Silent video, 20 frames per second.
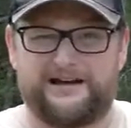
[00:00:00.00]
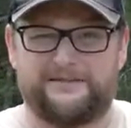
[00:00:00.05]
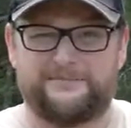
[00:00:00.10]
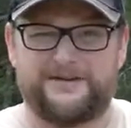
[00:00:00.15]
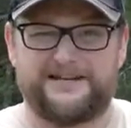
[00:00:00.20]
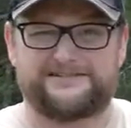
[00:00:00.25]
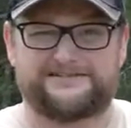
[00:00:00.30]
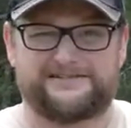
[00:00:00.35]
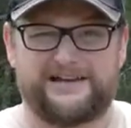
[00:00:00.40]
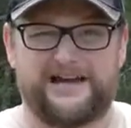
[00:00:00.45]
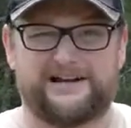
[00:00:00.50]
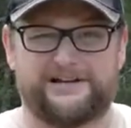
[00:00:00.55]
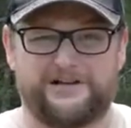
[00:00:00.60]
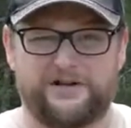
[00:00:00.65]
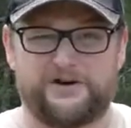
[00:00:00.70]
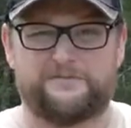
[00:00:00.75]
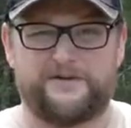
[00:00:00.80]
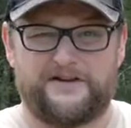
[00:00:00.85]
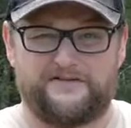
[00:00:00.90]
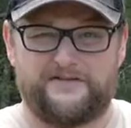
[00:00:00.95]
I mean, it's got a
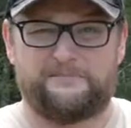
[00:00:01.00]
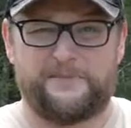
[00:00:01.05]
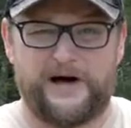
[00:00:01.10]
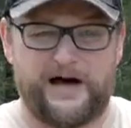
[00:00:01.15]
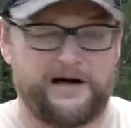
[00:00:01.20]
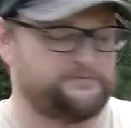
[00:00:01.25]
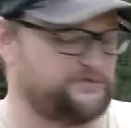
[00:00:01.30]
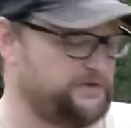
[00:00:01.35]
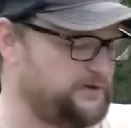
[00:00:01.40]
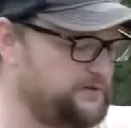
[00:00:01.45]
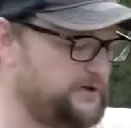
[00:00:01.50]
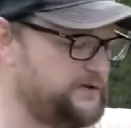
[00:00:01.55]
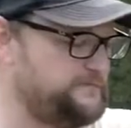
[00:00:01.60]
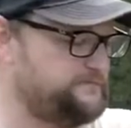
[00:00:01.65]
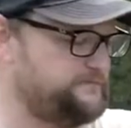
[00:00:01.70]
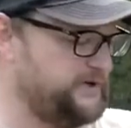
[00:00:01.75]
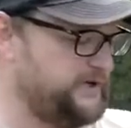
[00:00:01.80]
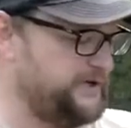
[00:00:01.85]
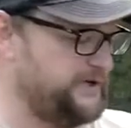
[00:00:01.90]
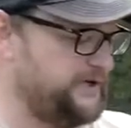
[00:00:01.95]
little bit of a pop to it,
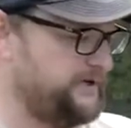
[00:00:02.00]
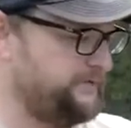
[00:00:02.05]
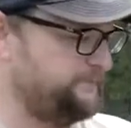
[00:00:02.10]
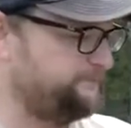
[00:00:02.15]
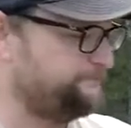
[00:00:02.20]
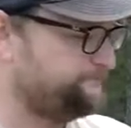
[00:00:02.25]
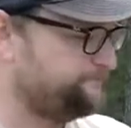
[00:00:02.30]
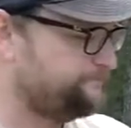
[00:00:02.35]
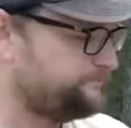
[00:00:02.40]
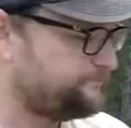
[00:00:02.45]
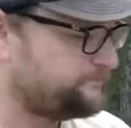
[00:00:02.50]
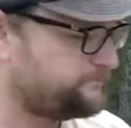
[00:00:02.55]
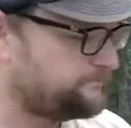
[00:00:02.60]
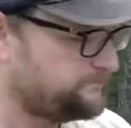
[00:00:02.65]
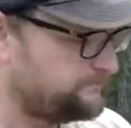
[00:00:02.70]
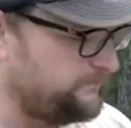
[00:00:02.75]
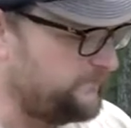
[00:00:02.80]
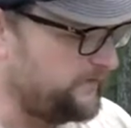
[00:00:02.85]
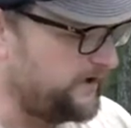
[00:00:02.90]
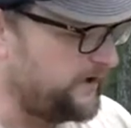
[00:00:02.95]
but
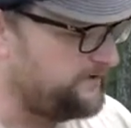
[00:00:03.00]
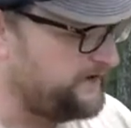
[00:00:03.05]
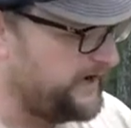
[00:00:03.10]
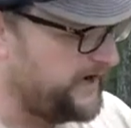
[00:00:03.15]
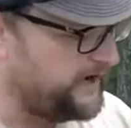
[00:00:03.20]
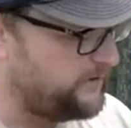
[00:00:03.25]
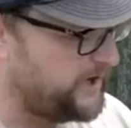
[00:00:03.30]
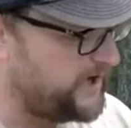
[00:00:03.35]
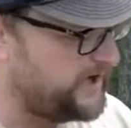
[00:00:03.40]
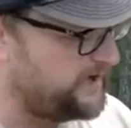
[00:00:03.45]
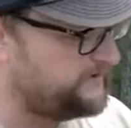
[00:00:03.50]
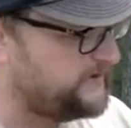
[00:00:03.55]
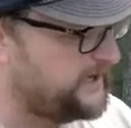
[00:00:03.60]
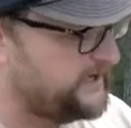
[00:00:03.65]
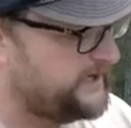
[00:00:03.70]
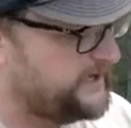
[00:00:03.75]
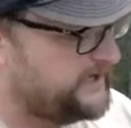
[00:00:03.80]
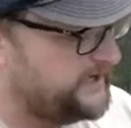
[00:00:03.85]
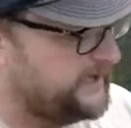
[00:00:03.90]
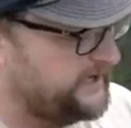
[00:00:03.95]
now
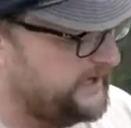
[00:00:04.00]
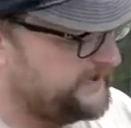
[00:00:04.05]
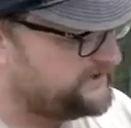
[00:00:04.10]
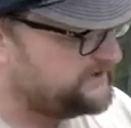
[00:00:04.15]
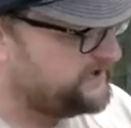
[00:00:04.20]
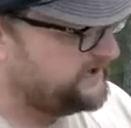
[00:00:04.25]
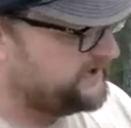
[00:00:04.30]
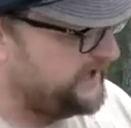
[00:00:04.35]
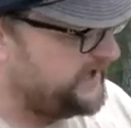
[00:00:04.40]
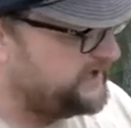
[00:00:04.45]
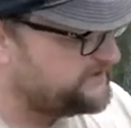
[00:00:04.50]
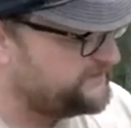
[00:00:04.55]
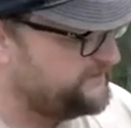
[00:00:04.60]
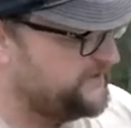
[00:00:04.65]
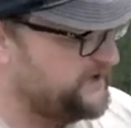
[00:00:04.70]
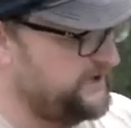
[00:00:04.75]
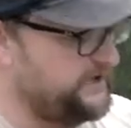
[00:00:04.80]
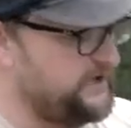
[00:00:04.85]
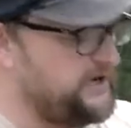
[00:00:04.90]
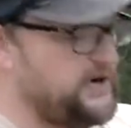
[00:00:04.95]
in today's
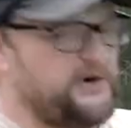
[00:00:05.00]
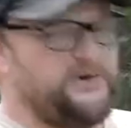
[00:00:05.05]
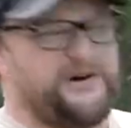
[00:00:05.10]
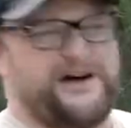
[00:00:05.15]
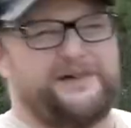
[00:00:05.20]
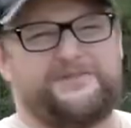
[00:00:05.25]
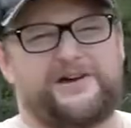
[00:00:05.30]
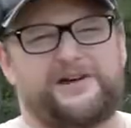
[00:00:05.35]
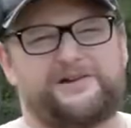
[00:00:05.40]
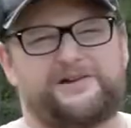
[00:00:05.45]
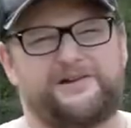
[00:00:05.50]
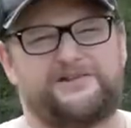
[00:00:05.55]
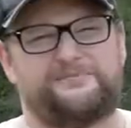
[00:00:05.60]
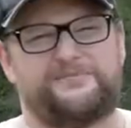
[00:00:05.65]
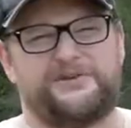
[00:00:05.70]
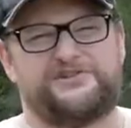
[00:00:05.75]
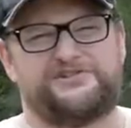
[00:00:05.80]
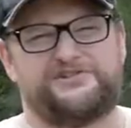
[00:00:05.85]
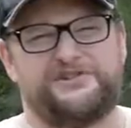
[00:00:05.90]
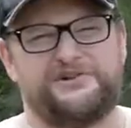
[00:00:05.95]
video, I'm not gonna
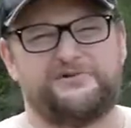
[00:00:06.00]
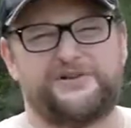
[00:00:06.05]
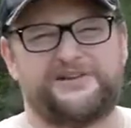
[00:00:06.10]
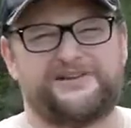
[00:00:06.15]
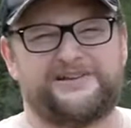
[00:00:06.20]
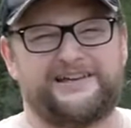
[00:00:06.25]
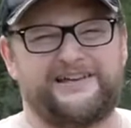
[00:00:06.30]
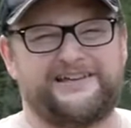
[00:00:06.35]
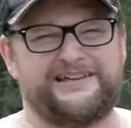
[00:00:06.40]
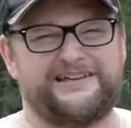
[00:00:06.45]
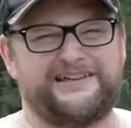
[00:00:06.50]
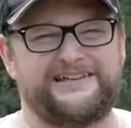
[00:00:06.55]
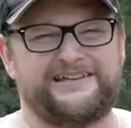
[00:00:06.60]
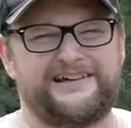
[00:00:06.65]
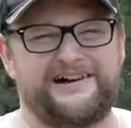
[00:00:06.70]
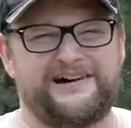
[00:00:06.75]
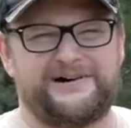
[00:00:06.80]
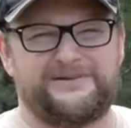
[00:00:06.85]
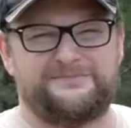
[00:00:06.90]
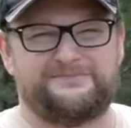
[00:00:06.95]
be shooting any
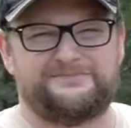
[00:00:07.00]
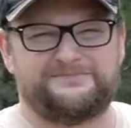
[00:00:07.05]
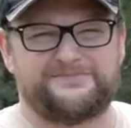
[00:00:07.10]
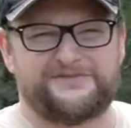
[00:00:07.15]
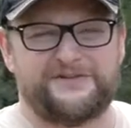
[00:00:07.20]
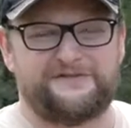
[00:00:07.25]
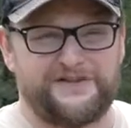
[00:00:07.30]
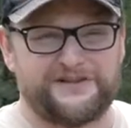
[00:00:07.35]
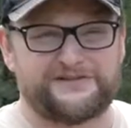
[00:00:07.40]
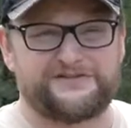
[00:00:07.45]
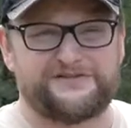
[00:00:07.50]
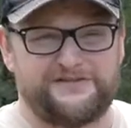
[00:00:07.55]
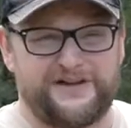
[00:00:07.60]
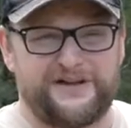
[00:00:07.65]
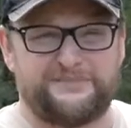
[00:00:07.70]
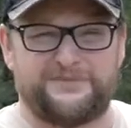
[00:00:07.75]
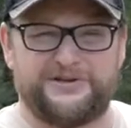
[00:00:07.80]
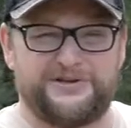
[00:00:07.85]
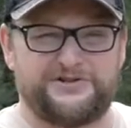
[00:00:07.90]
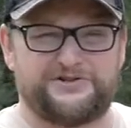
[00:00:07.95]
defensive
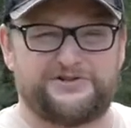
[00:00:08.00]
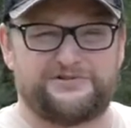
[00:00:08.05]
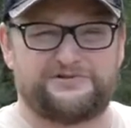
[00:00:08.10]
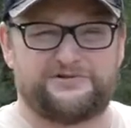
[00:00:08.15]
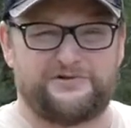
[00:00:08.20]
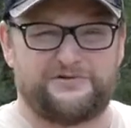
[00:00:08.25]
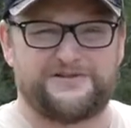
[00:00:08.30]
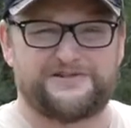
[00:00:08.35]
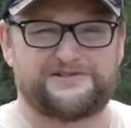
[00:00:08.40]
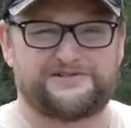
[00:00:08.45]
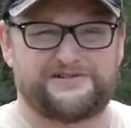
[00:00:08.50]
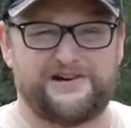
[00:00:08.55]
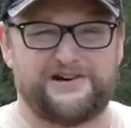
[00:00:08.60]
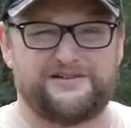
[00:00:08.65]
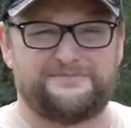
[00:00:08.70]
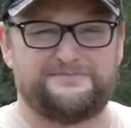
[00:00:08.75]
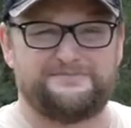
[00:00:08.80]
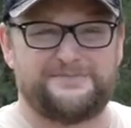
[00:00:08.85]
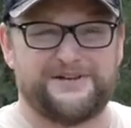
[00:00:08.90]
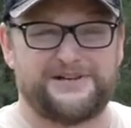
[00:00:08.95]
ammunition through this
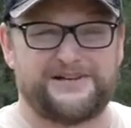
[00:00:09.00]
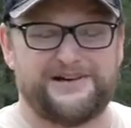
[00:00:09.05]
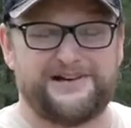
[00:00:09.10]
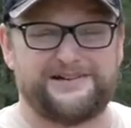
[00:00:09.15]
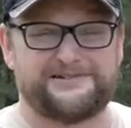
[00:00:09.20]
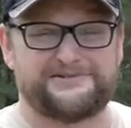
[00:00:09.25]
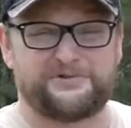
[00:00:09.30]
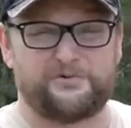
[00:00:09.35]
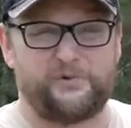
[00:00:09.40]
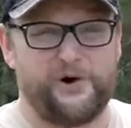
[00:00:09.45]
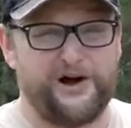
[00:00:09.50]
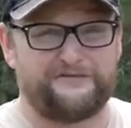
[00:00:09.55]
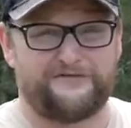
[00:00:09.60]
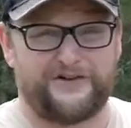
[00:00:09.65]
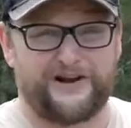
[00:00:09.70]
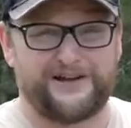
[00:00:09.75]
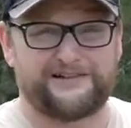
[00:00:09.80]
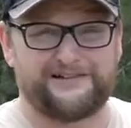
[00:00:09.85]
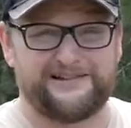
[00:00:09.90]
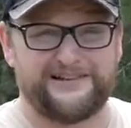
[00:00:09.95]
gun because, quite
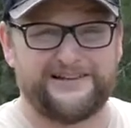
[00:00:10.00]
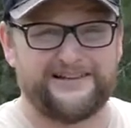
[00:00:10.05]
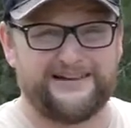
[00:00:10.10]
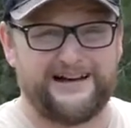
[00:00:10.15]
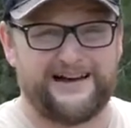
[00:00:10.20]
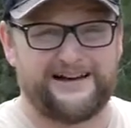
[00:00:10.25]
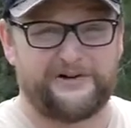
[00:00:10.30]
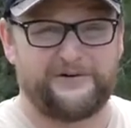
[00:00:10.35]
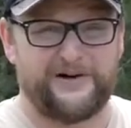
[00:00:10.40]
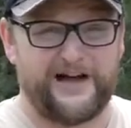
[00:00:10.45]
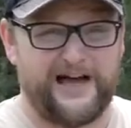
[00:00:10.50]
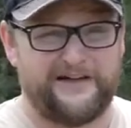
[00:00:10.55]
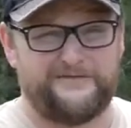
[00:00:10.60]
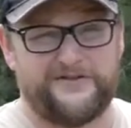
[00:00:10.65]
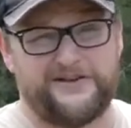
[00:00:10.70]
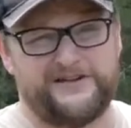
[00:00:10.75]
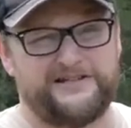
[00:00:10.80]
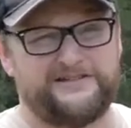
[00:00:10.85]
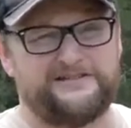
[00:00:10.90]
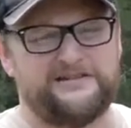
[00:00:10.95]
frankly, I don't have
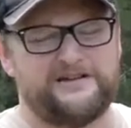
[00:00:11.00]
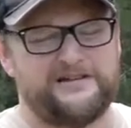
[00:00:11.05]
any.